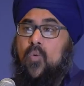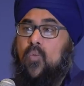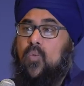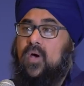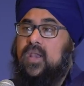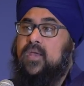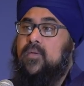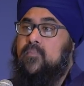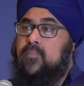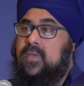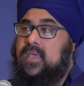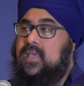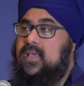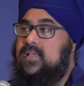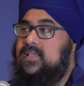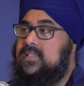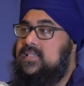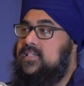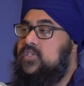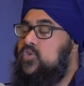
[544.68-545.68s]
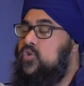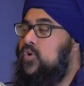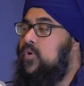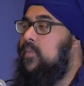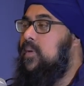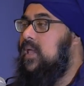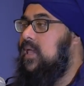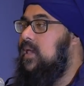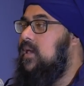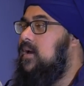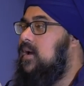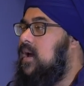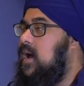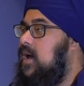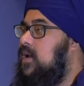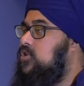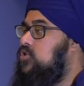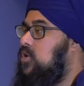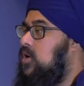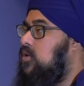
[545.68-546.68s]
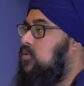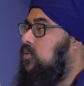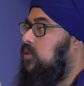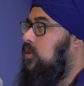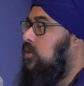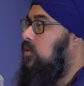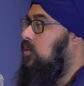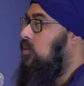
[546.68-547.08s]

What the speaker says: What it means is you're making a contract with the